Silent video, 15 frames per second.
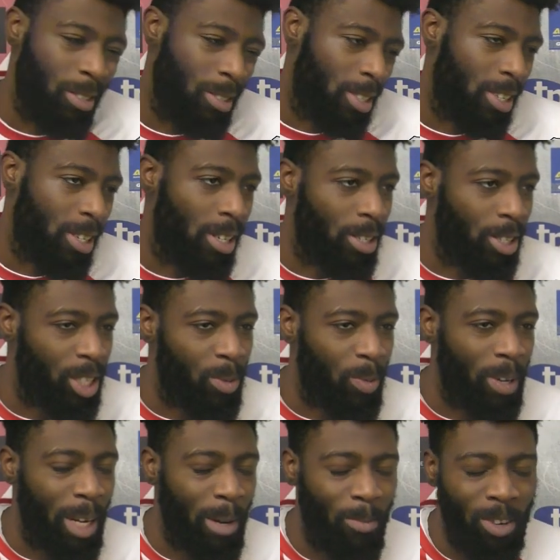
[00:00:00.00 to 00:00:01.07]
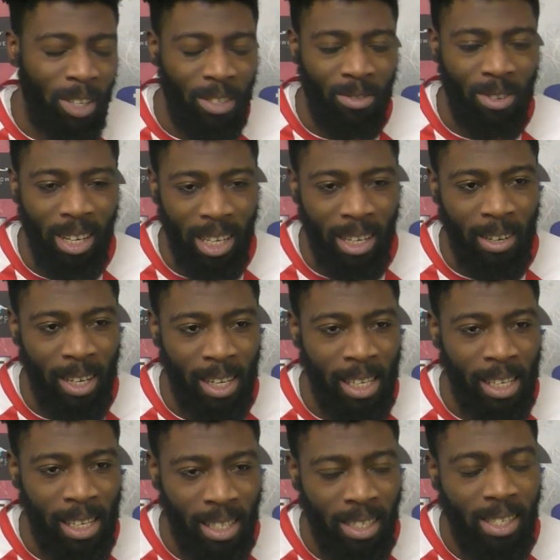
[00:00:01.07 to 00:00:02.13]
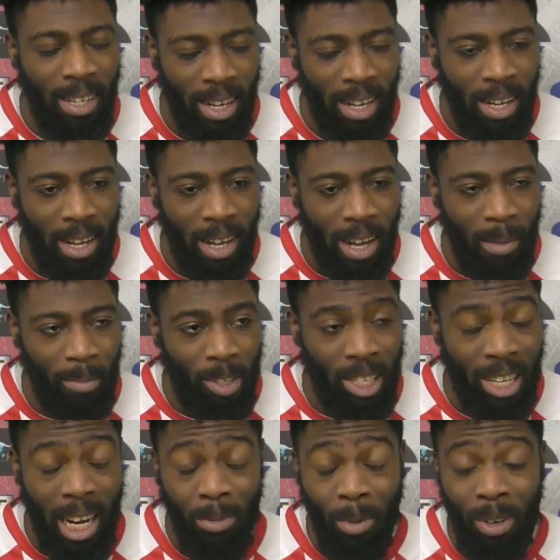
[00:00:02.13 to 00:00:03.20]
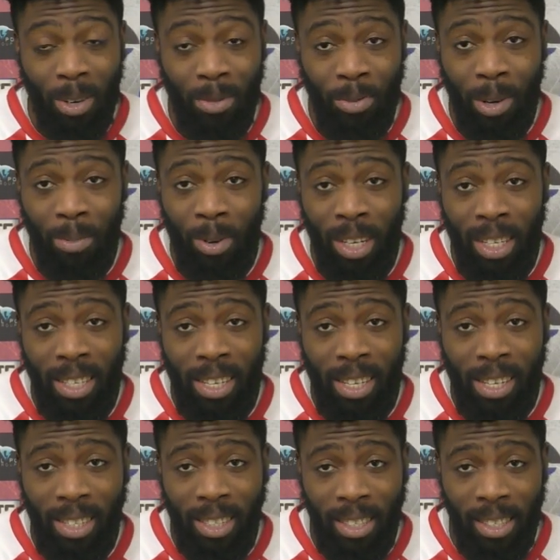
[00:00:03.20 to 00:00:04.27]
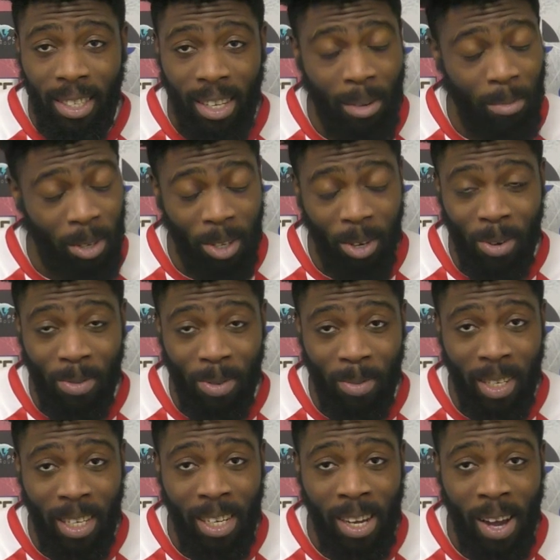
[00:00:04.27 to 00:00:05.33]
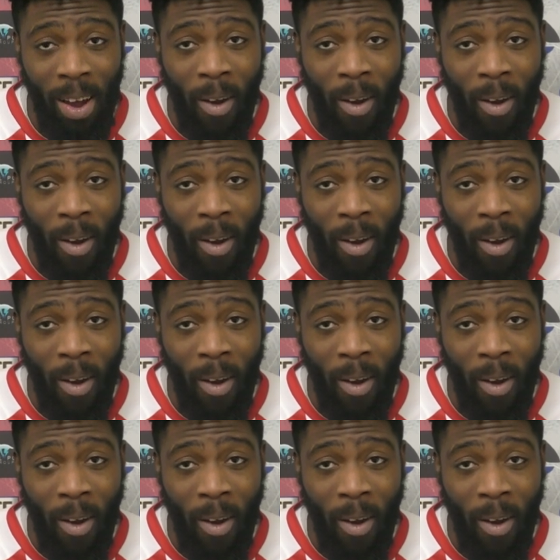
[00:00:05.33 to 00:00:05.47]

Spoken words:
So it's just one of them ones, really. I'm just glad we've got the 3 points. I'm just going from there.